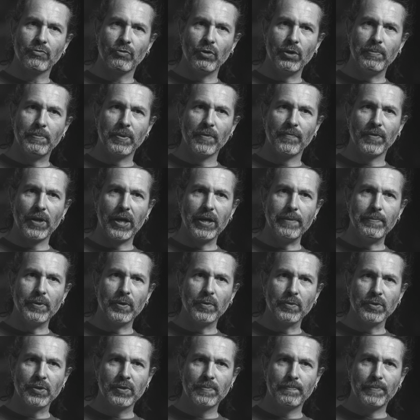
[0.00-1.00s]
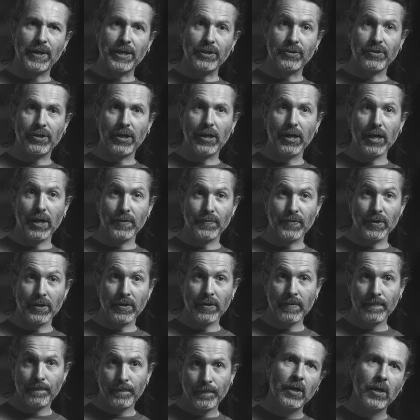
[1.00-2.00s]
Group of Labels based in
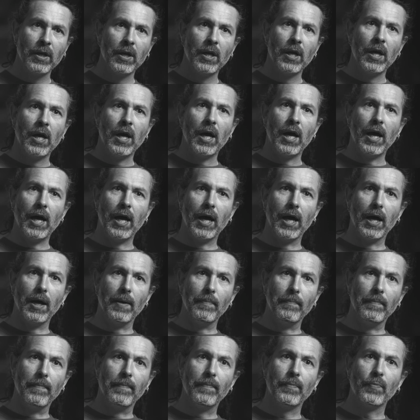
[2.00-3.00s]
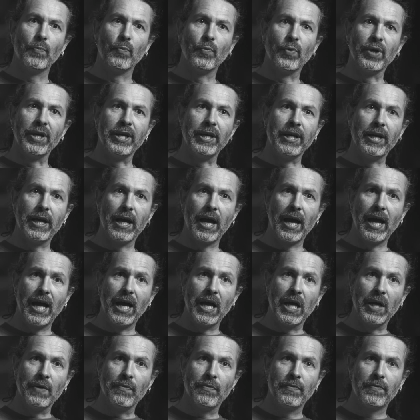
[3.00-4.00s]
London. We
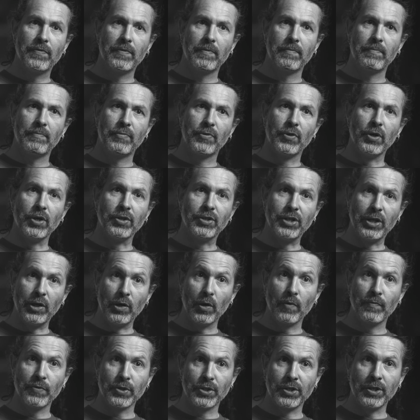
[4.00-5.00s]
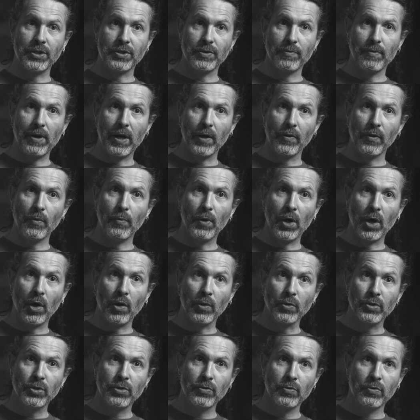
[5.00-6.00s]
have 13 offices around the
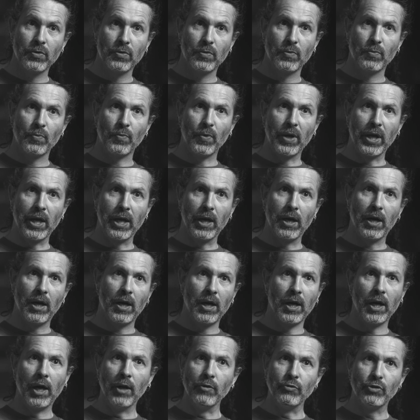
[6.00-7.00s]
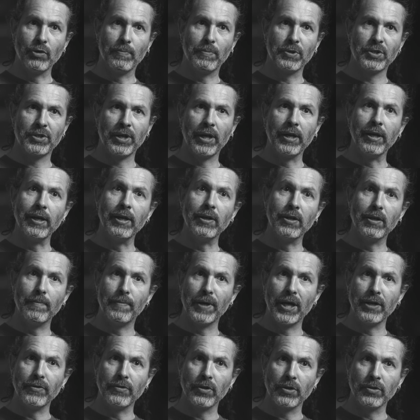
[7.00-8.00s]
world. We're 100%
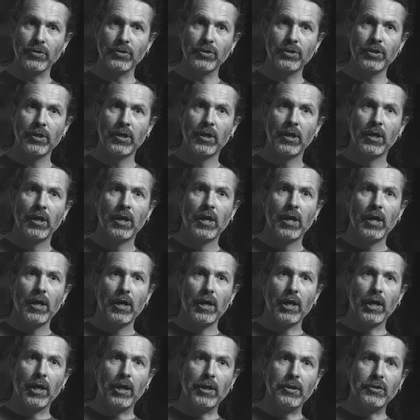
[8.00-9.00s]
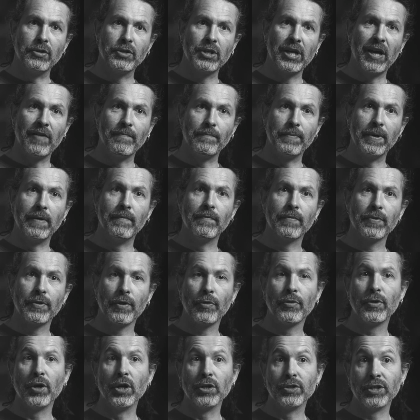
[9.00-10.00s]
independent and have been for the
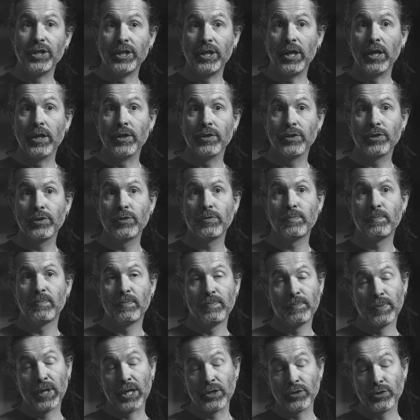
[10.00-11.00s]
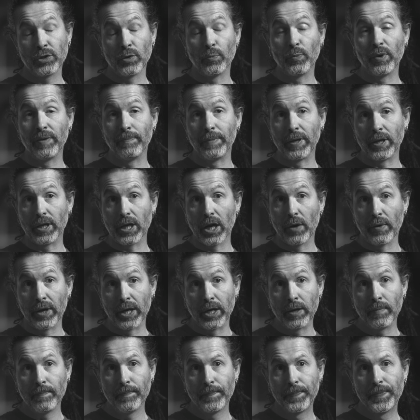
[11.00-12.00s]
30 years plus that we've been
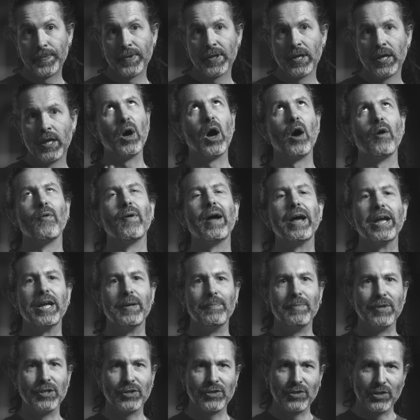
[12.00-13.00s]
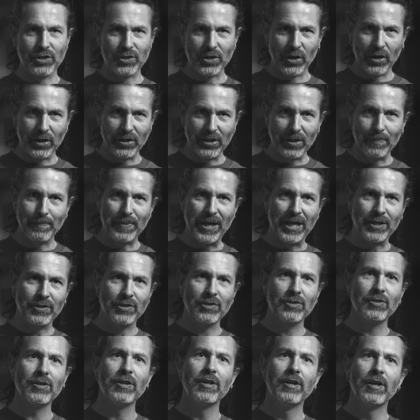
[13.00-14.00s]
going. Our aim is to sign the
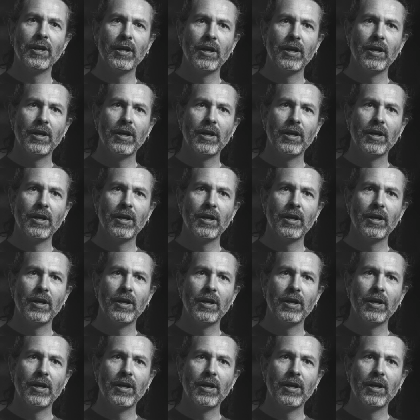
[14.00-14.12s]
best,